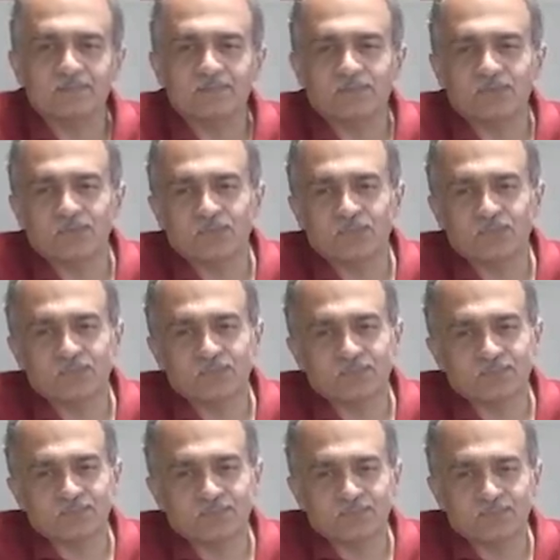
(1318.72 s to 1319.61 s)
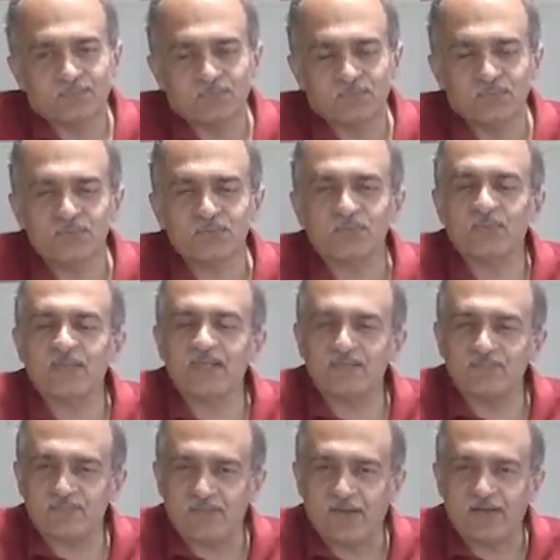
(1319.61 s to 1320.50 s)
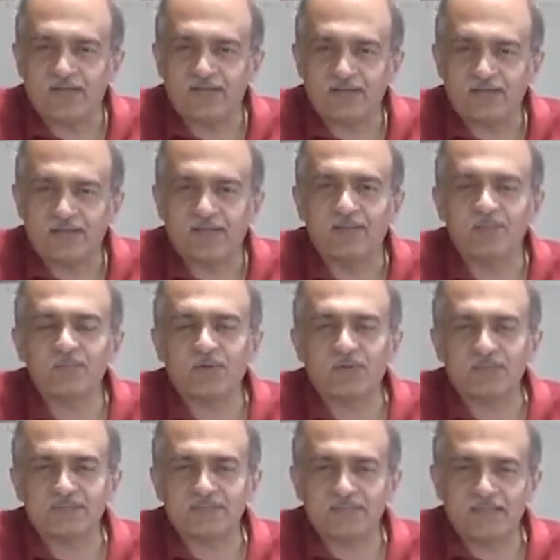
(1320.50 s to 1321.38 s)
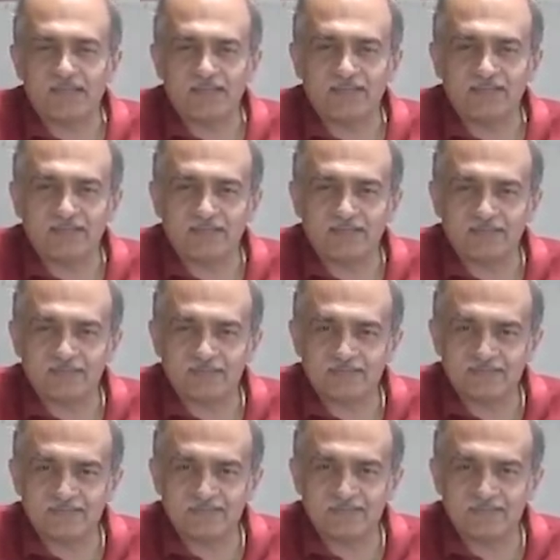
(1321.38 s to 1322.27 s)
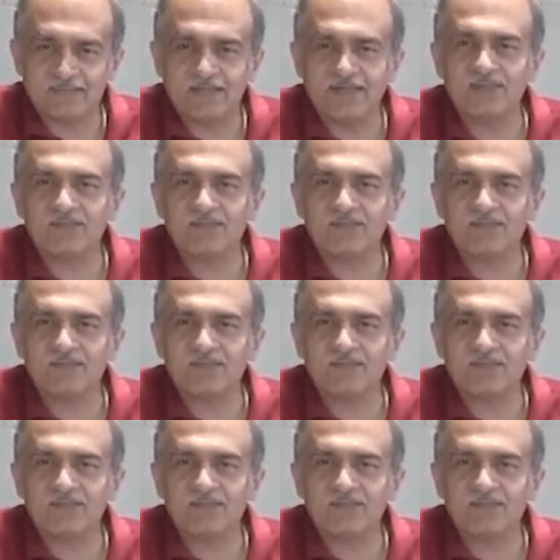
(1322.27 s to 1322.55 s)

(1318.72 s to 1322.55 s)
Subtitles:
you usually find, I am not saying that this is the